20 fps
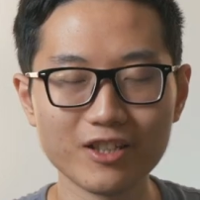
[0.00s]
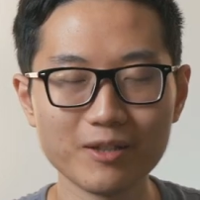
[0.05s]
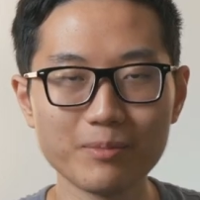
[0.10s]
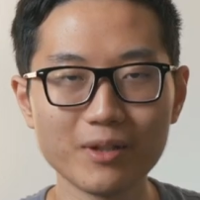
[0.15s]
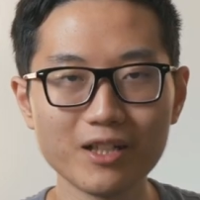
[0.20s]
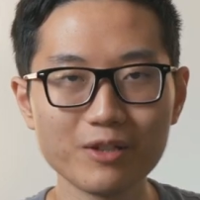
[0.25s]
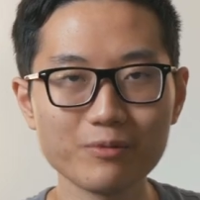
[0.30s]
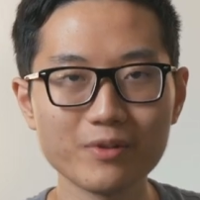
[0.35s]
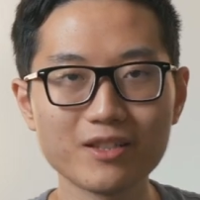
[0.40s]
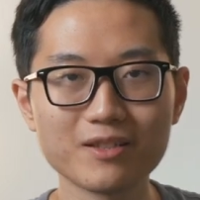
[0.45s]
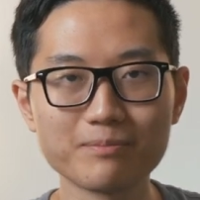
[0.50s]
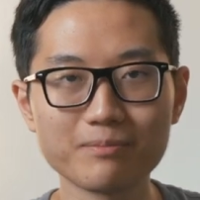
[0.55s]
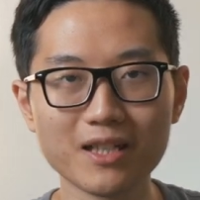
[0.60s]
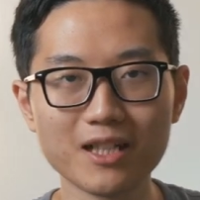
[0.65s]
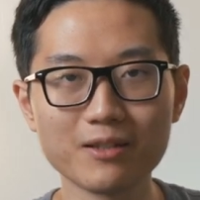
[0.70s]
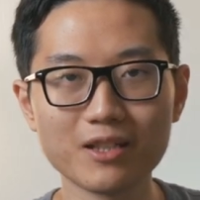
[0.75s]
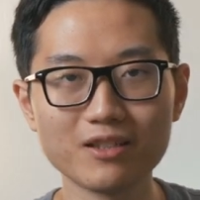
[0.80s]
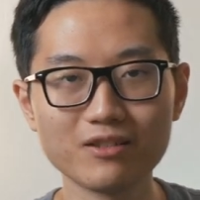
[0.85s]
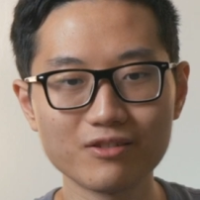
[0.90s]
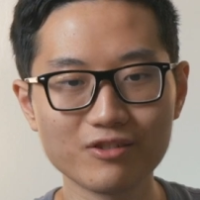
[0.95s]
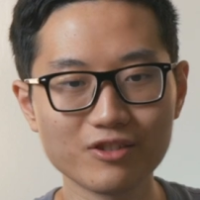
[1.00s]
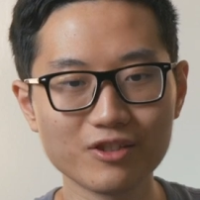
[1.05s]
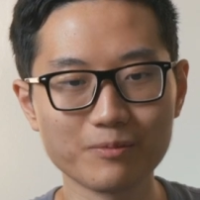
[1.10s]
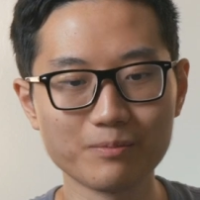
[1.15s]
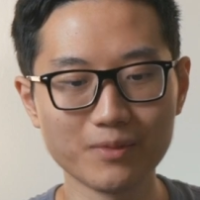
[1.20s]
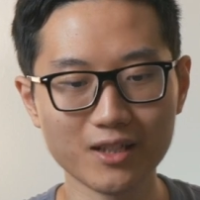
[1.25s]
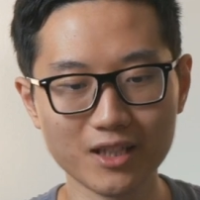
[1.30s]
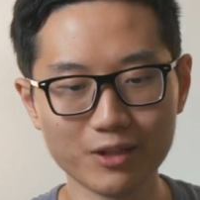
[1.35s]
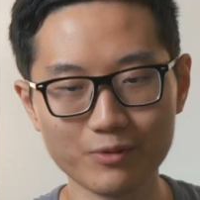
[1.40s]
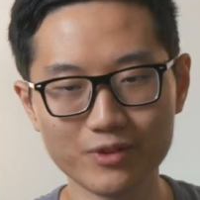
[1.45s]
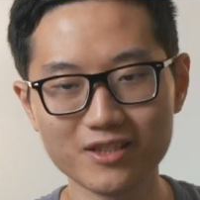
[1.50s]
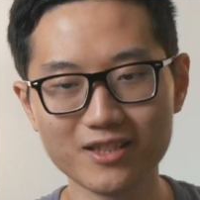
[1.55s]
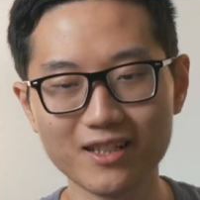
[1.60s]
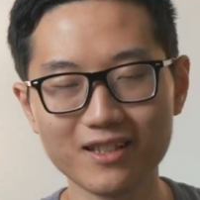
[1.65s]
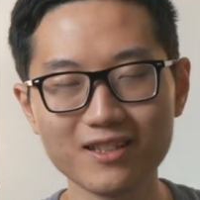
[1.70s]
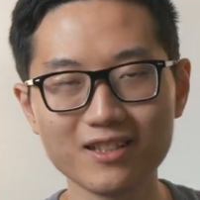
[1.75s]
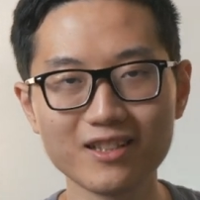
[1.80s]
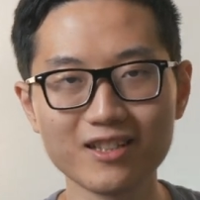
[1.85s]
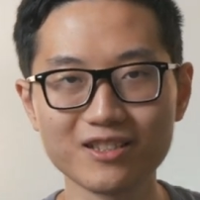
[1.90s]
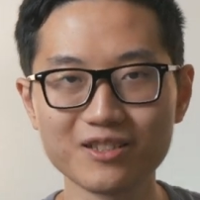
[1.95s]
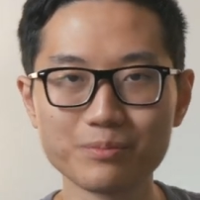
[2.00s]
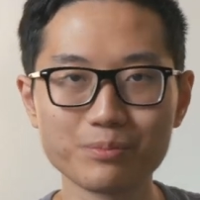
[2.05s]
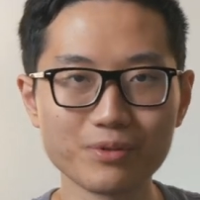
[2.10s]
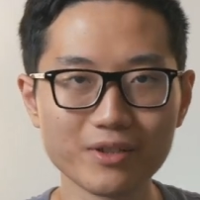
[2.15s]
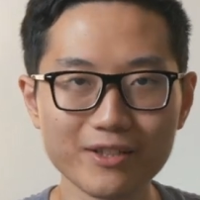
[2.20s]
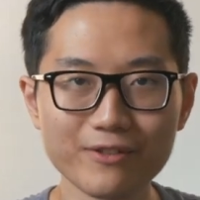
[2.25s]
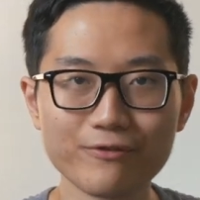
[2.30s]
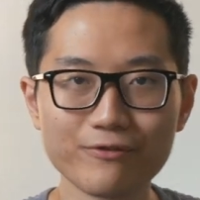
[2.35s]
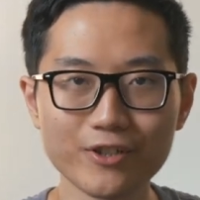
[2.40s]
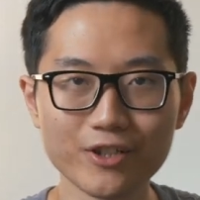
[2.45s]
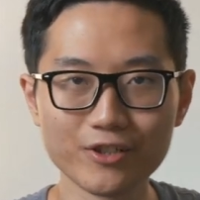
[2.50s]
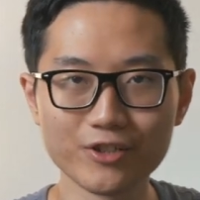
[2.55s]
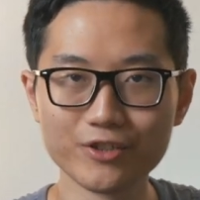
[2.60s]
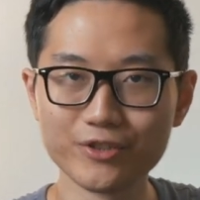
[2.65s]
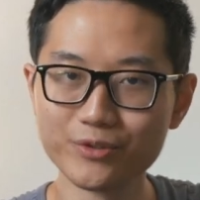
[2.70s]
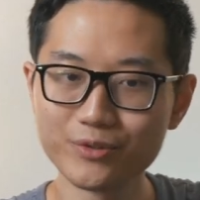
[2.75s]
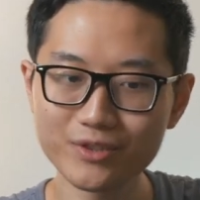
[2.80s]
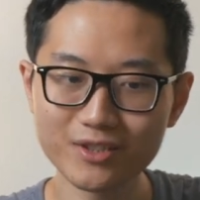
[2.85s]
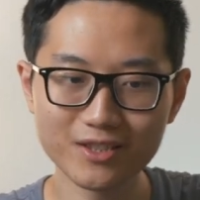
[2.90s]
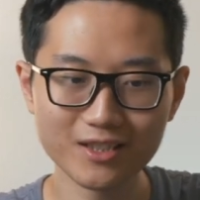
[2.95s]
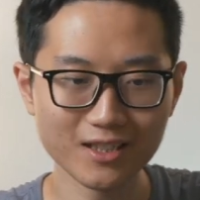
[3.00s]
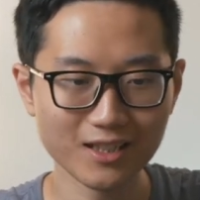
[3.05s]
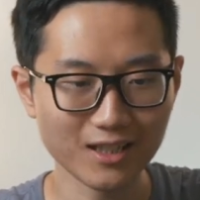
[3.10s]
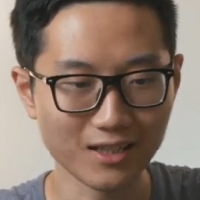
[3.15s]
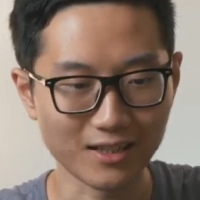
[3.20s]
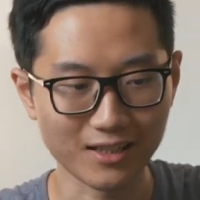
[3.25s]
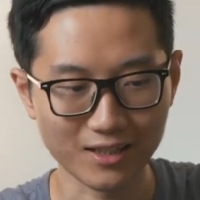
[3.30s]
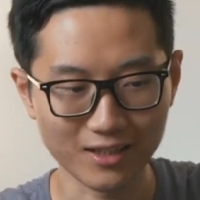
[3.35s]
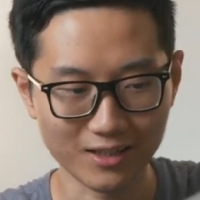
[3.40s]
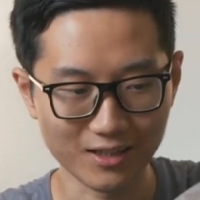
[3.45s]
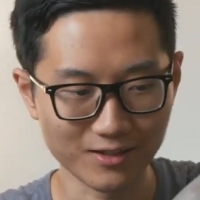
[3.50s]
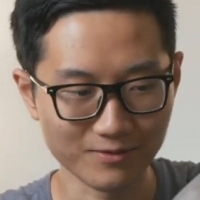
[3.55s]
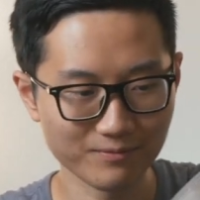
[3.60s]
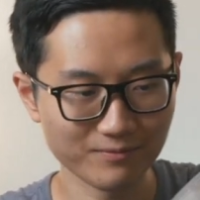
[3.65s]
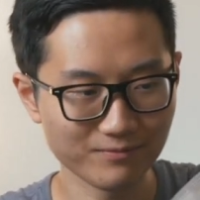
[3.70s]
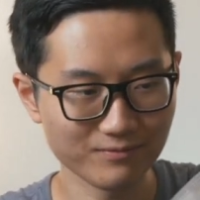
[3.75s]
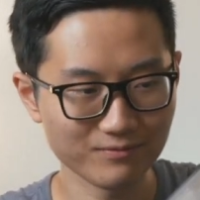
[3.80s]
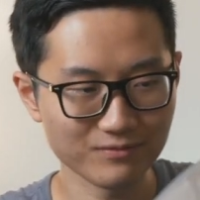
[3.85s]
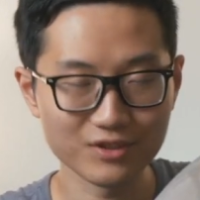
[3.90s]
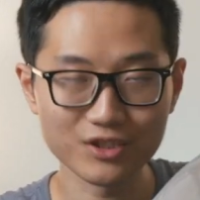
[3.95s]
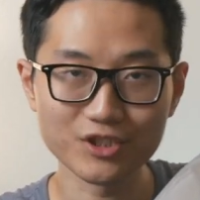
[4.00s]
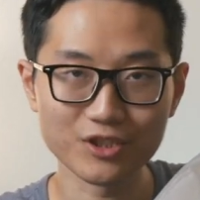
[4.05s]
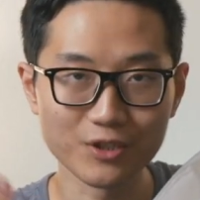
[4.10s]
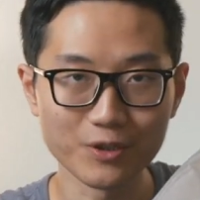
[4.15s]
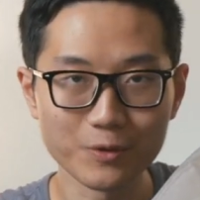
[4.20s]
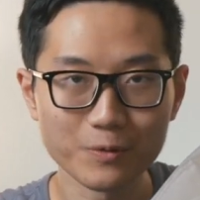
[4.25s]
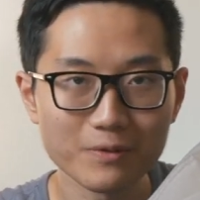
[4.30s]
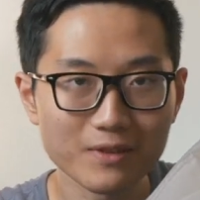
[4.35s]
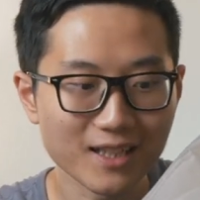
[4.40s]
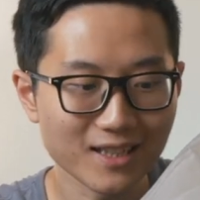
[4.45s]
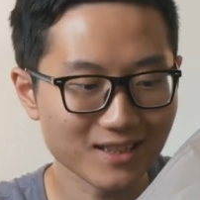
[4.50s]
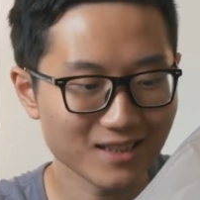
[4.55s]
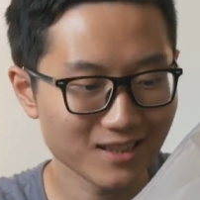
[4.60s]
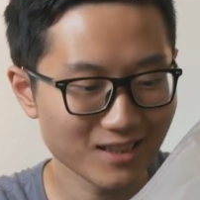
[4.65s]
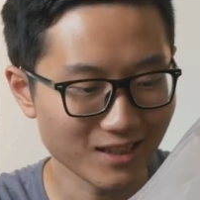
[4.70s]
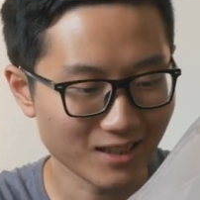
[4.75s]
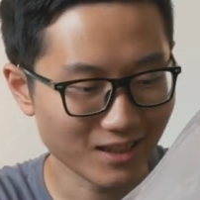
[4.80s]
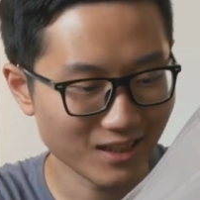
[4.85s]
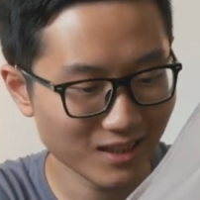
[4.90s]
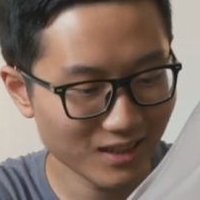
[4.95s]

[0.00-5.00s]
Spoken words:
I bought it with my internship money, which I think is a pretty fair use. So let's see.